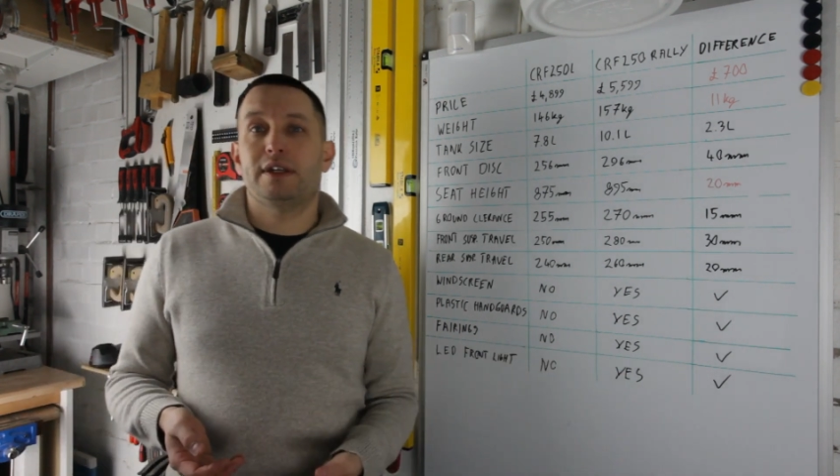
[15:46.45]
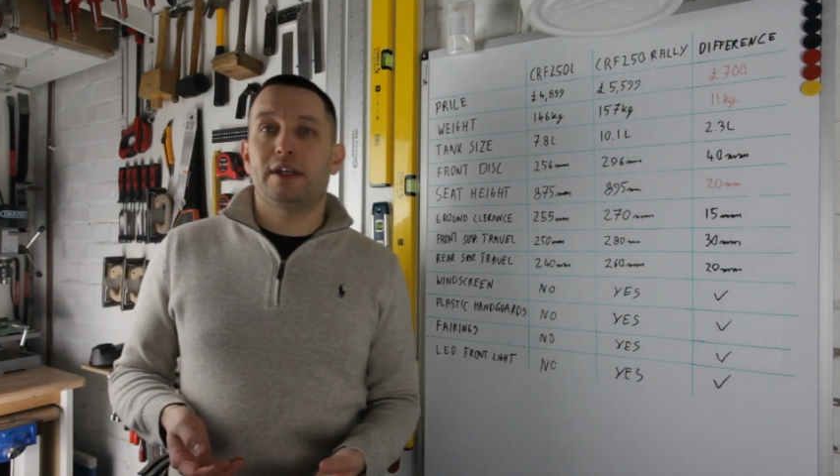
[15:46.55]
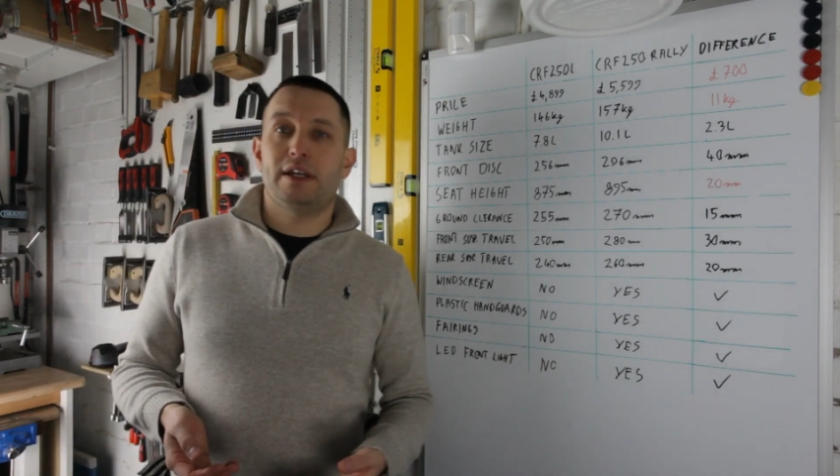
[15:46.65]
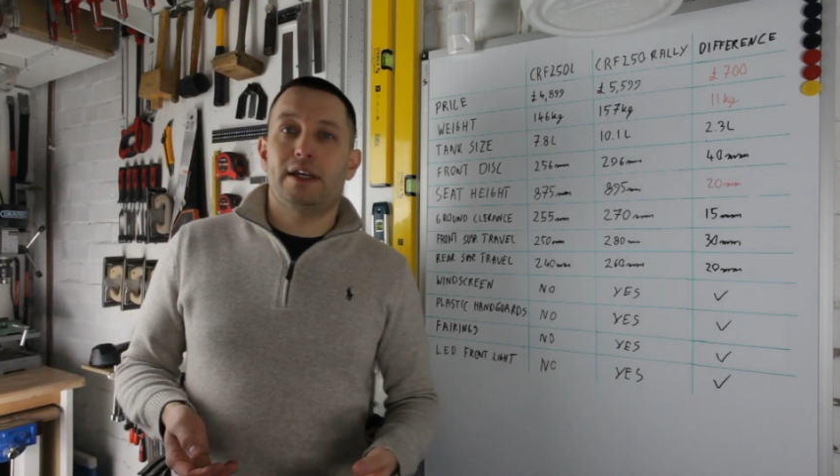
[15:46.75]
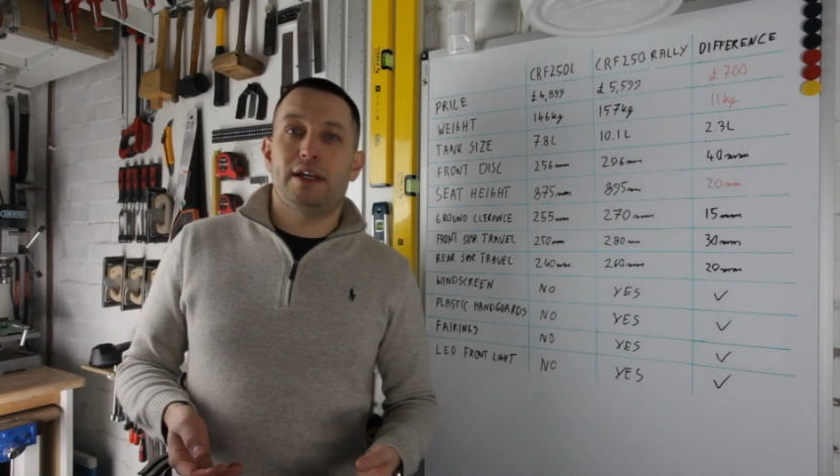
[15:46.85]

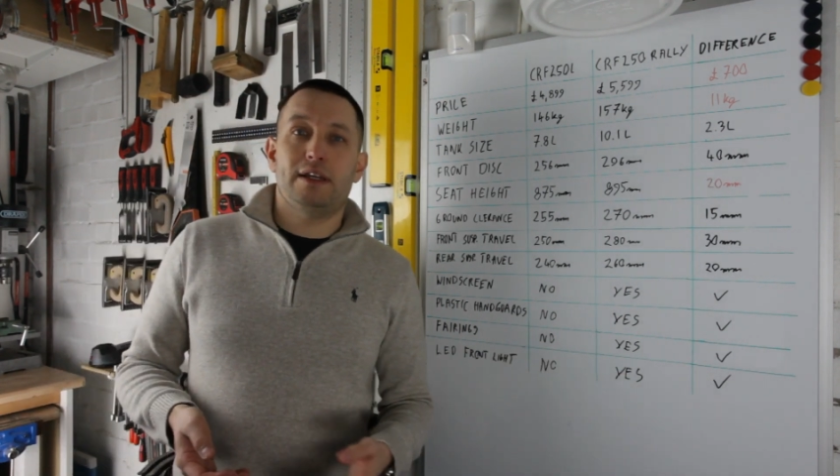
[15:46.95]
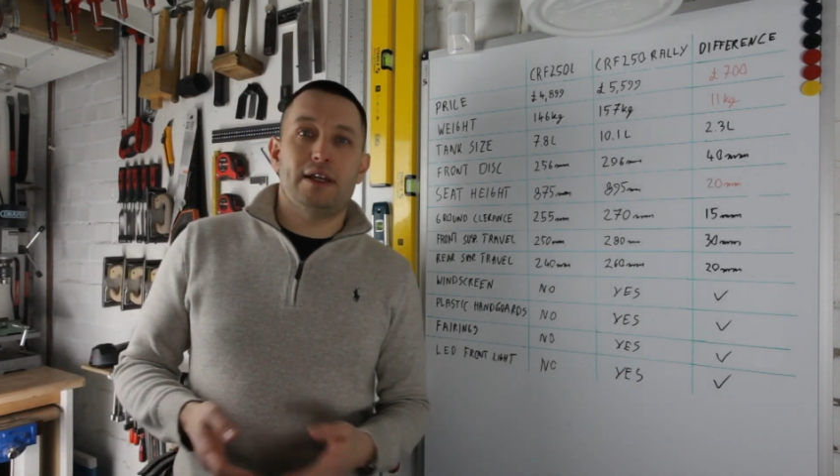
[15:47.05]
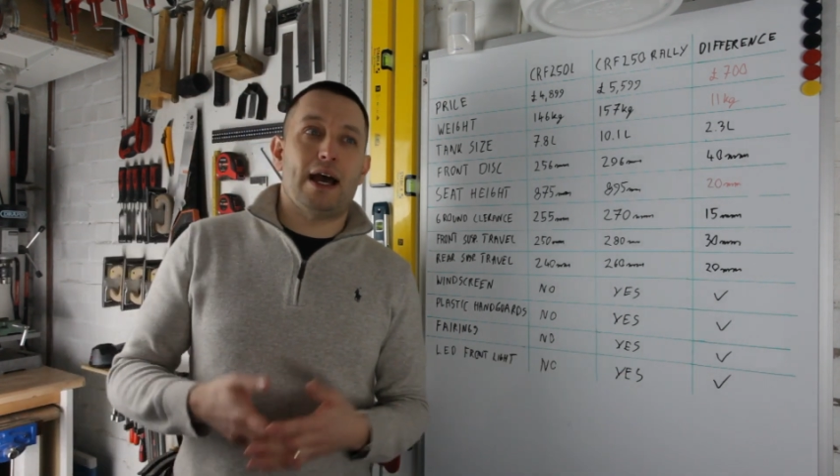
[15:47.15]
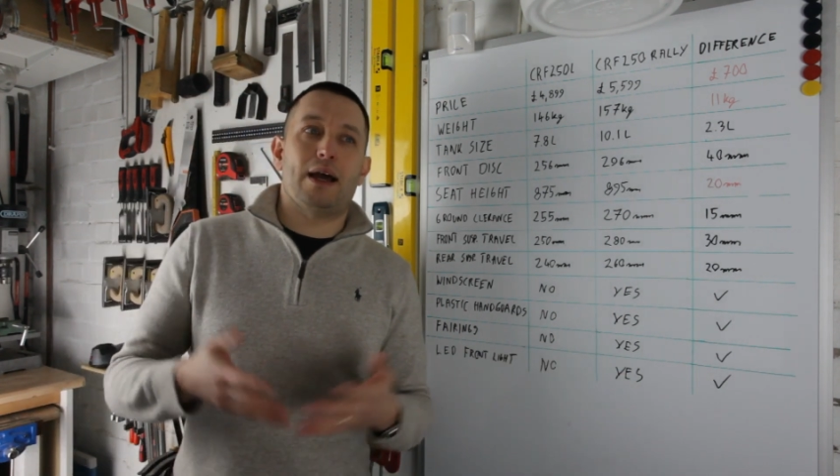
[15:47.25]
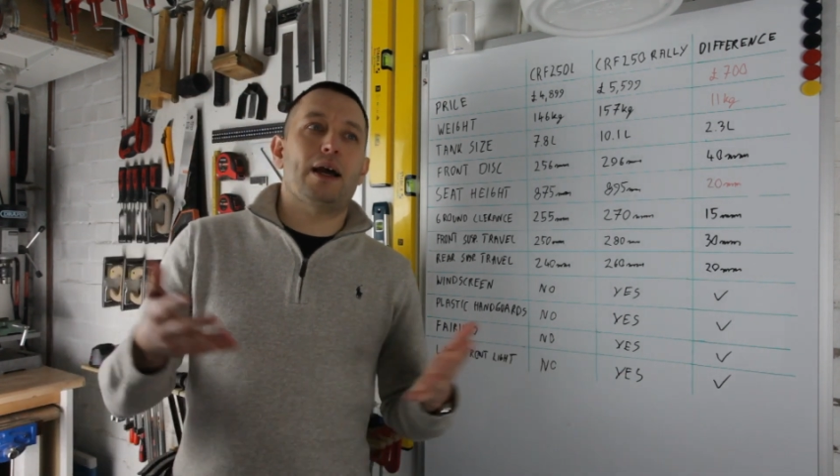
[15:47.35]

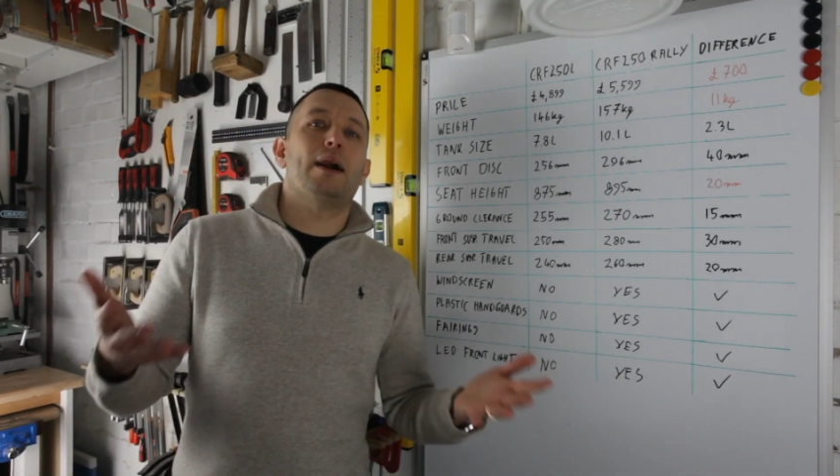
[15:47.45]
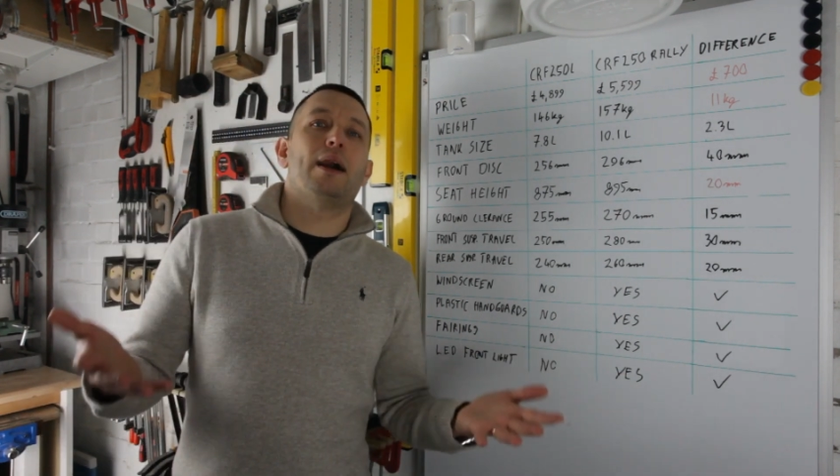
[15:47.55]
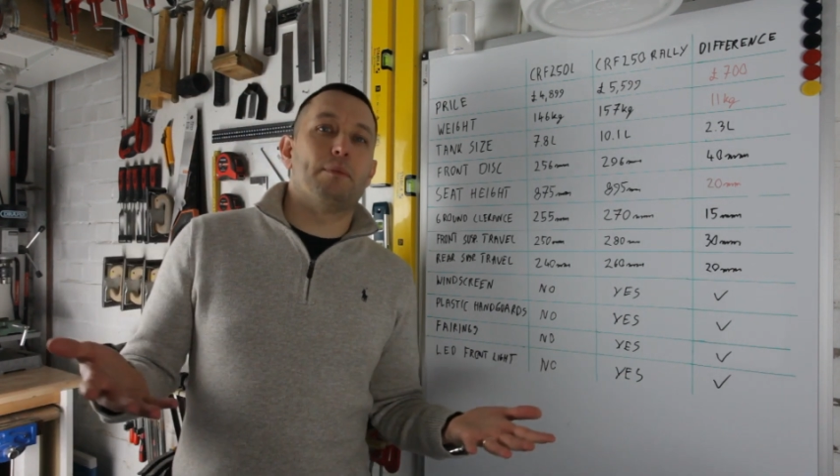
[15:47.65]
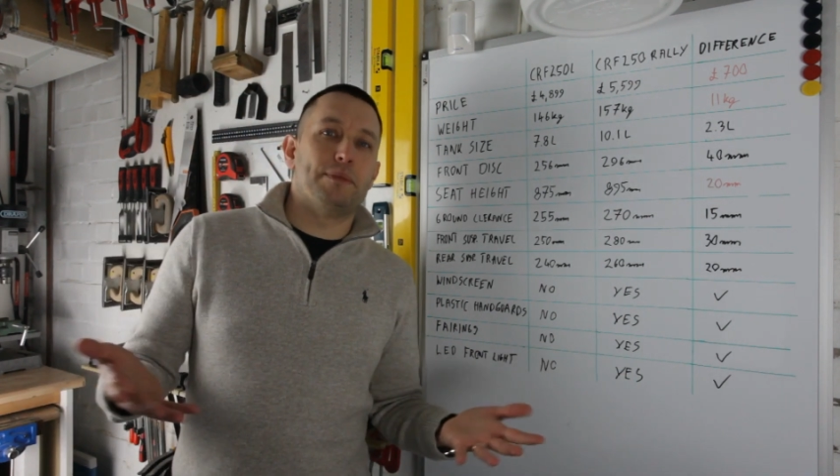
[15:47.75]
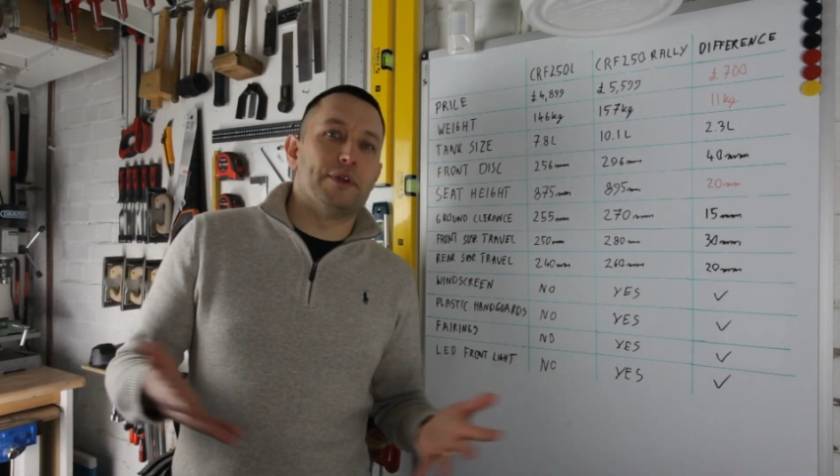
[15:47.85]
I'm